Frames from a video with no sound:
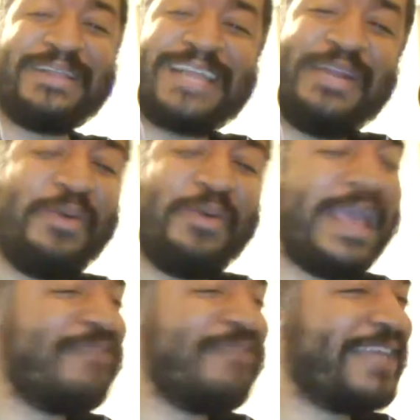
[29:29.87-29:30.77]
I know we
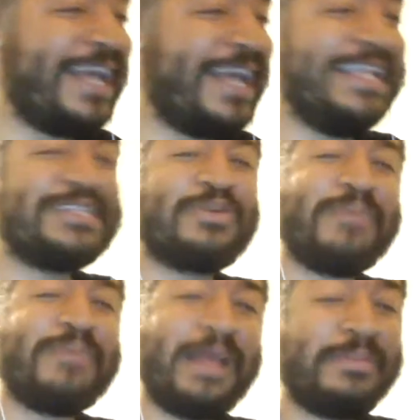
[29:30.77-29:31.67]
haven't gotten into it,
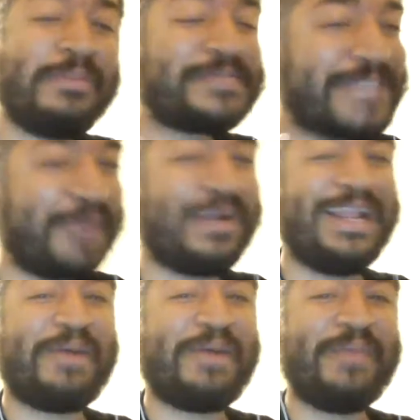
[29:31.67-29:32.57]
but I'm upset right
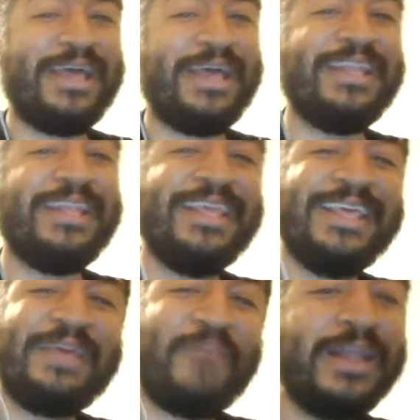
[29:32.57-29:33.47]
now, man.
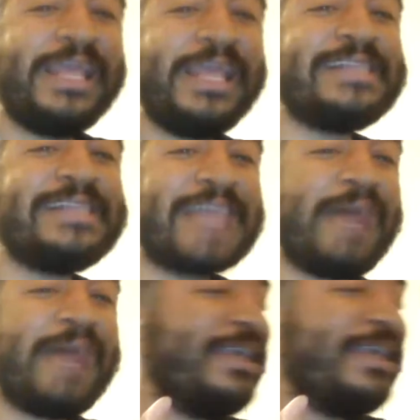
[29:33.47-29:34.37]
Monday's
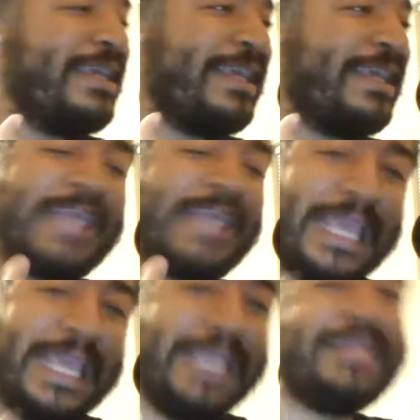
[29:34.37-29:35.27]
got me
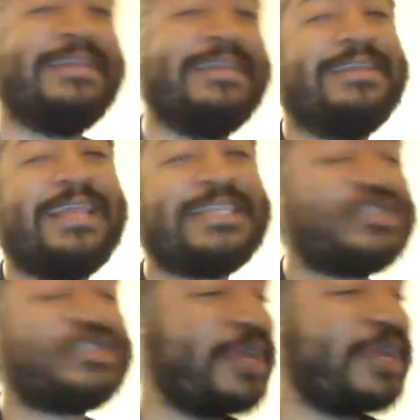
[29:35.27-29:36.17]
heated,
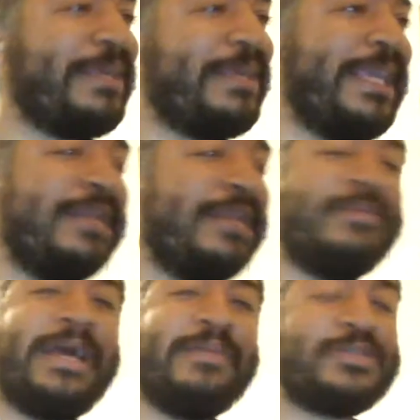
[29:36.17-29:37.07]
like straight up
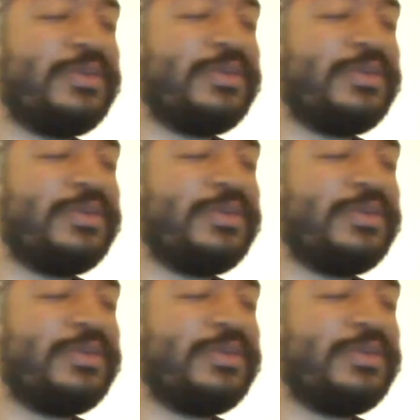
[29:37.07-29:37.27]
heated, man.